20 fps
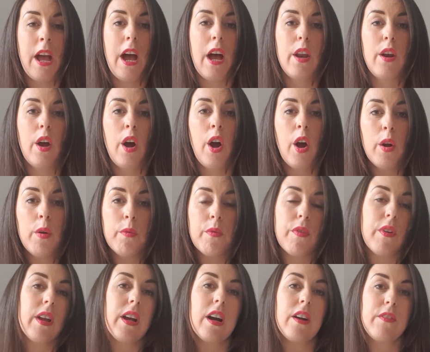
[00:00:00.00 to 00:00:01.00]
And
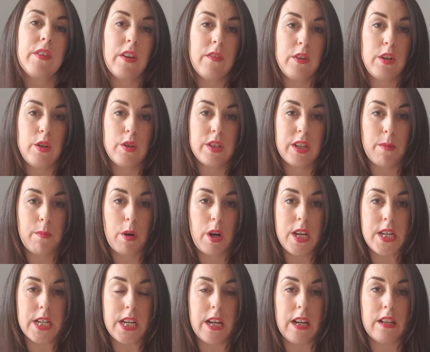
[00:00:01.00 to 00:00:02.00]
hopefully I've given you some
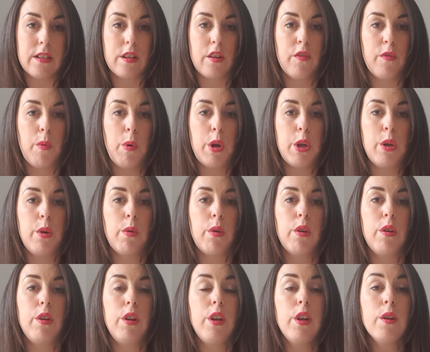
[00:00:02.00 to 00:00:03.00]
ideas of what you
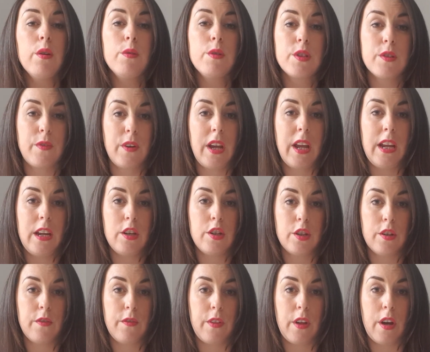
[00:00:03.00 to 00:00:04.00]
can use for
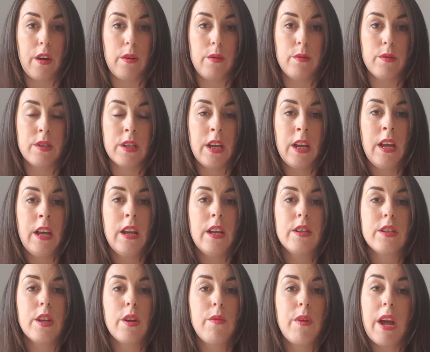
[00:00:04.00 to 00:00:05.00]
each of those.
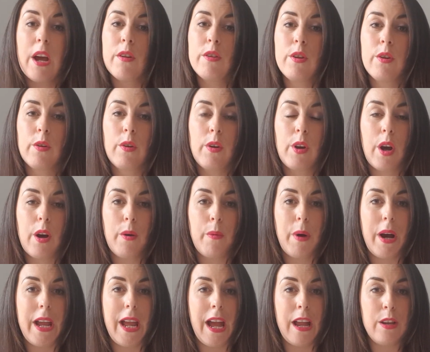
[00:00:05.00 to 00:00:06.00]
So now you can go
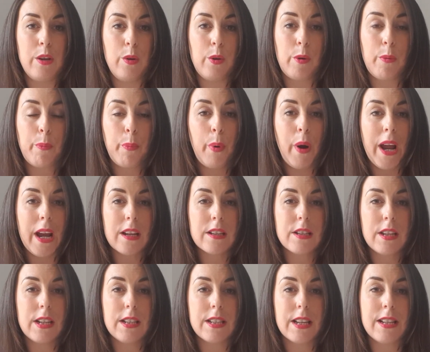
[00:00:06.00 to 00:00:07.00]
away and you can
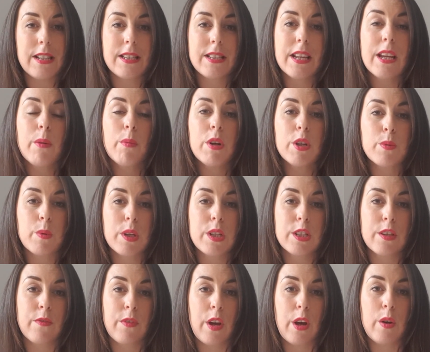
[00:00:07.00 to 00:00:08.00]
practice and see which
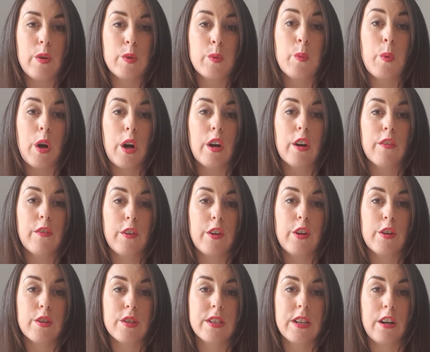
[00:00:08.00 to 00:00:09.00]
ones of those work for
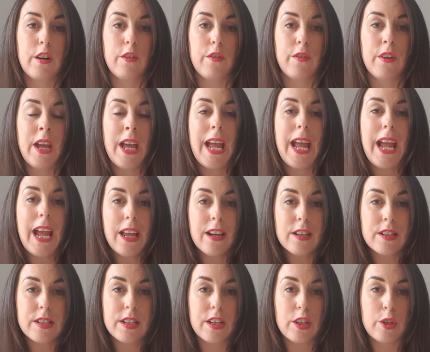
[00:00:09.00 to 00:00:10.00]
yourself in
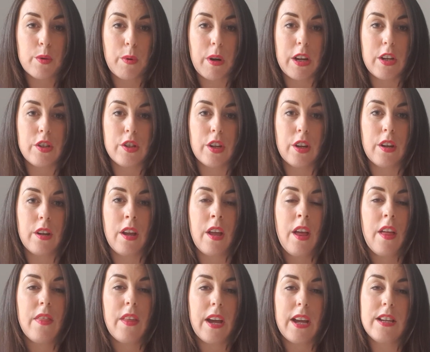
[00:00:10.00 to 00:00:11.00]
a situation
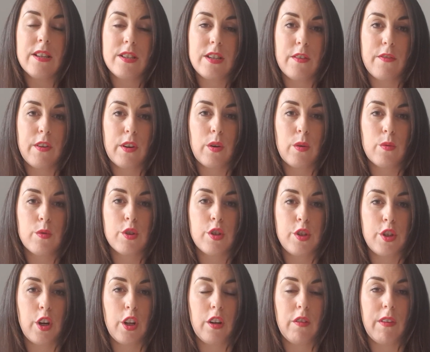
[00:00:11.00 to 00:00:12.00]
that is difficult to
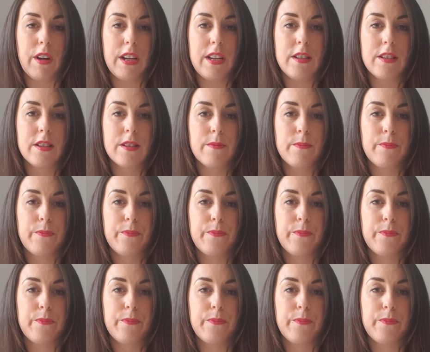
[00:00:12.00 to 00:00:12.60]
tolerate.